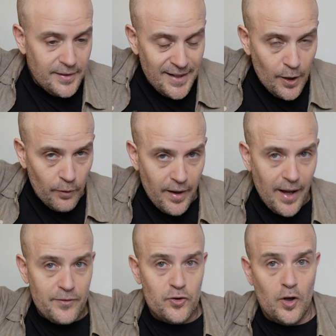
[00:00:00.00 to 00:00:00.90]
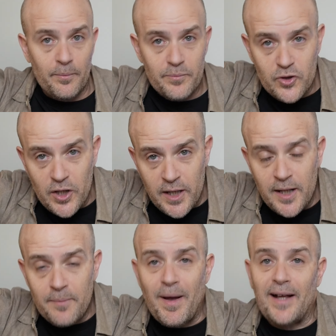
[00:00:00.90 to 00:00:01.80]
D over F sharp,
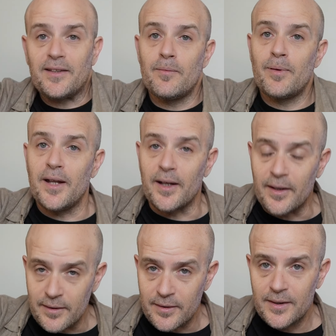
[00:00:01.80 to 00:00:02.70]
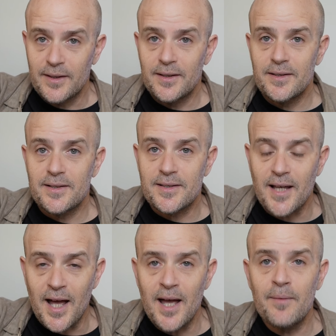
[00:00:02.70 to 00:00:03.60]
G, back to the beginning.
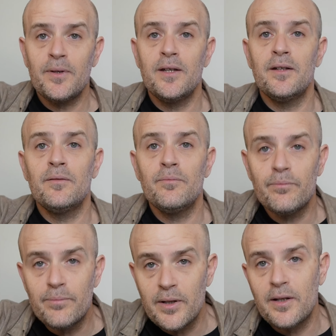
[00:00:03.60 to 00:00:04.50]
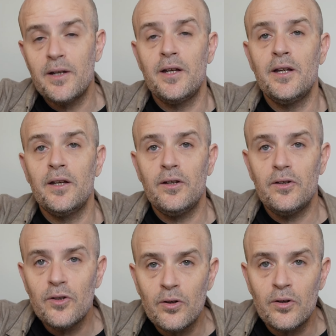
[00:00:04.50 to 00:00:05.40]
Time can make
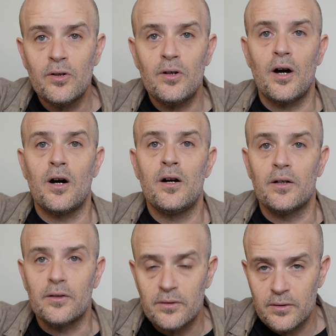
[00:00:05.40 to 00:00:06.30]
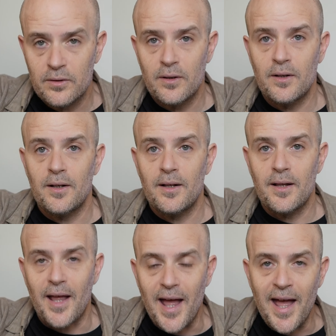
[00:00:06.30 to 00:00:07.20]
your heart
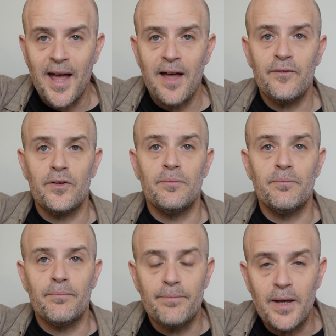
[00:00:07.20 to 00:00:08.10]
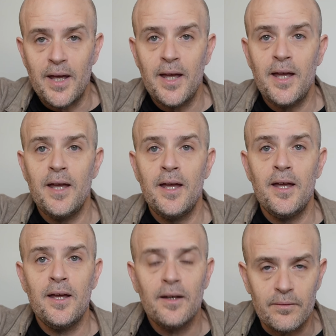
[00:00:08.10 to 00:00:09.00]
have you
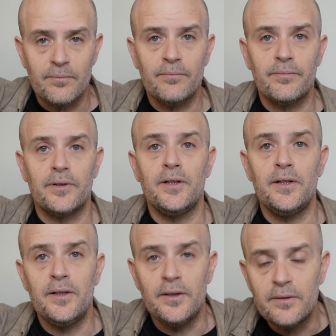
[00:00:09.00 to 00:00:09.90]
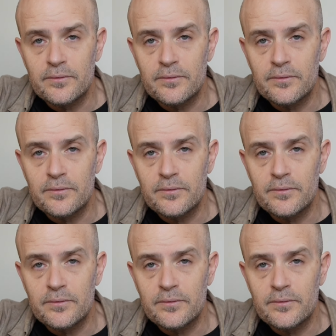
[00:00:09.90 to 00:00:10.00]
beg and plead.